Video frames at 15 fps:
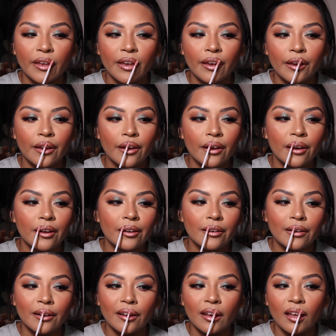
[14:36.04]

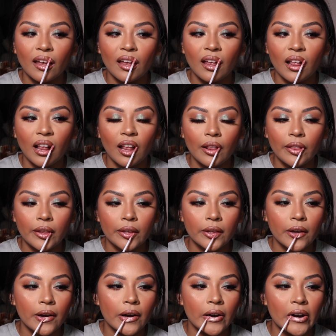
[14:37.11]
And these
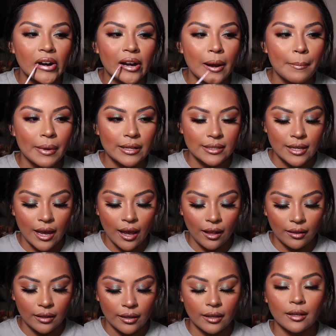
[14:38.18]
are
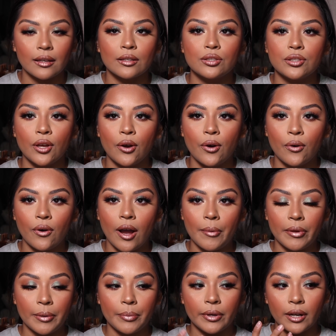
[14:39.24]
metallic, so I'm
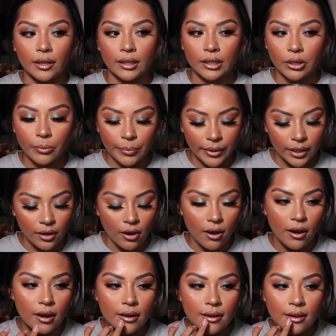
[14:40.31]
going to put a little bit
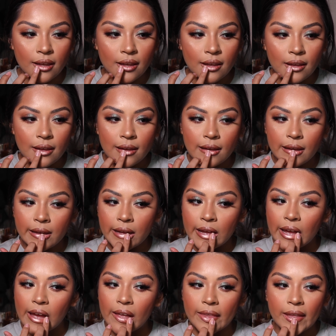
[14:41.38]
on
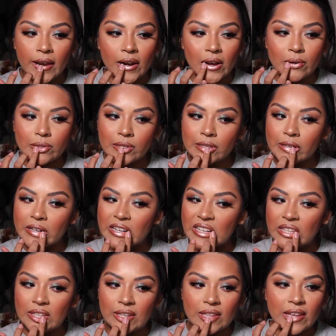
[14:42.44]
and then I'm just going
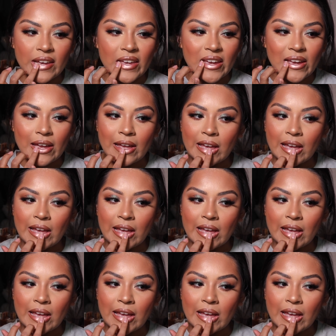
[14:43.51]
to like